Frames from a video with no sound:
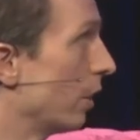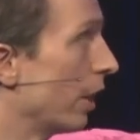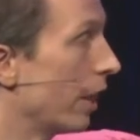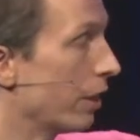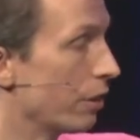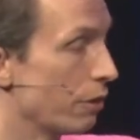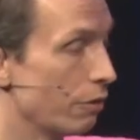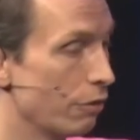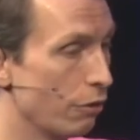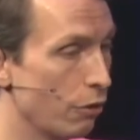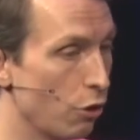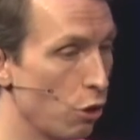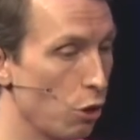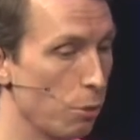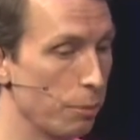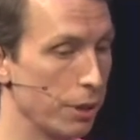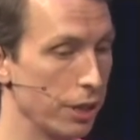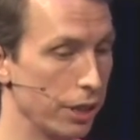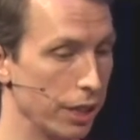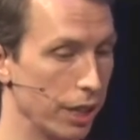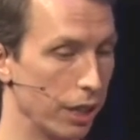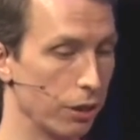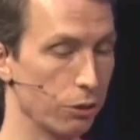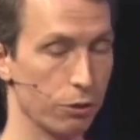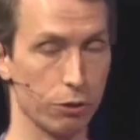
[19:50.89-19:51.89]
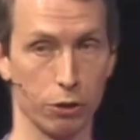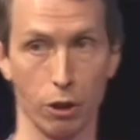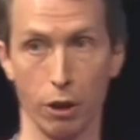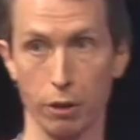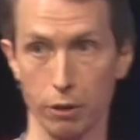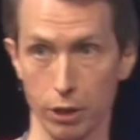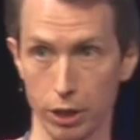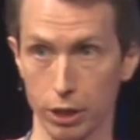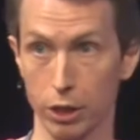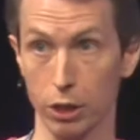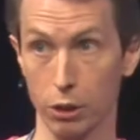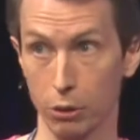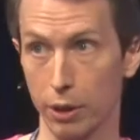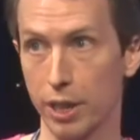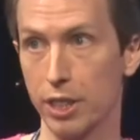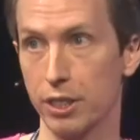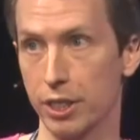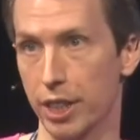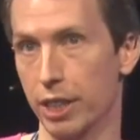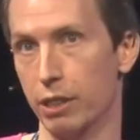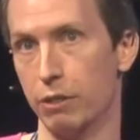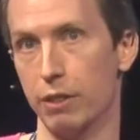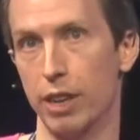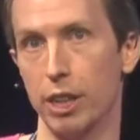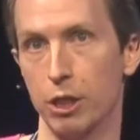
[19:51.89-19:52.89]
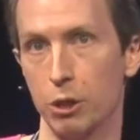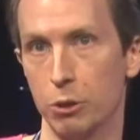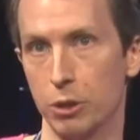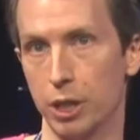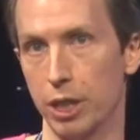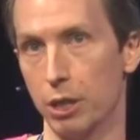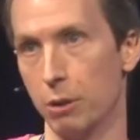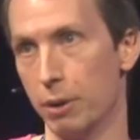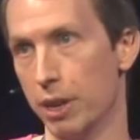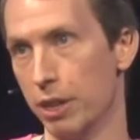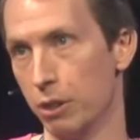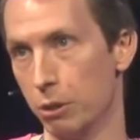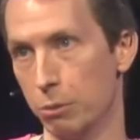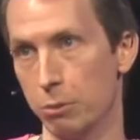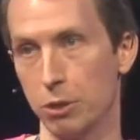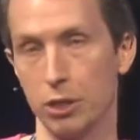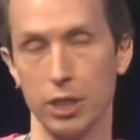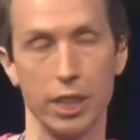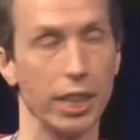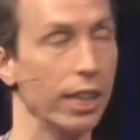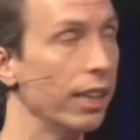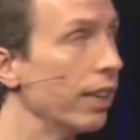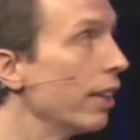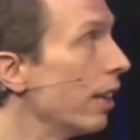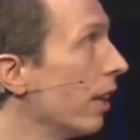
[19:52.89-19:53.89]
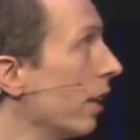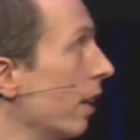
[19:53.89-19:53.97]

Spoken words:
that's informing the grayscale values that you end up seeing.